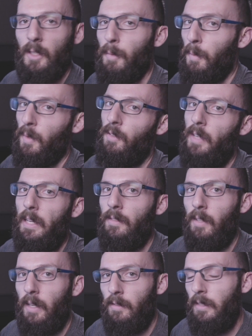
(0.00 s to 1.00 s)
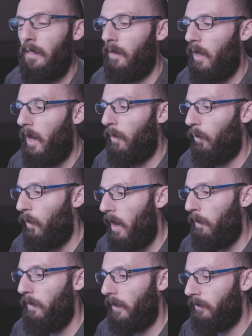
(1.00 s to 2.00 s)
Some of the mistakes that I see a lot
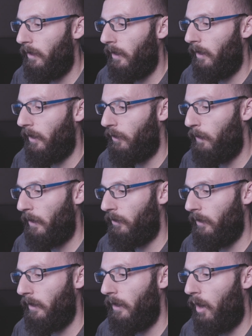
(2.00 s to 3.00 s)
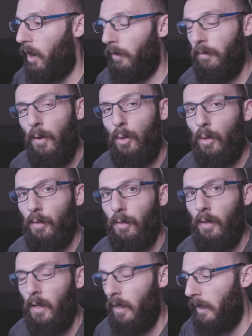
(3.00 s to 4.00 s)
while mixing, especially on
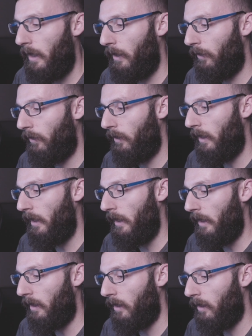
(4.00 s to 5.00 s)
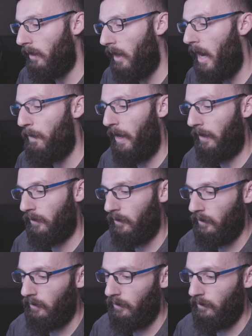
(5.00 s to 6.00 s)
vocals, is the high pass.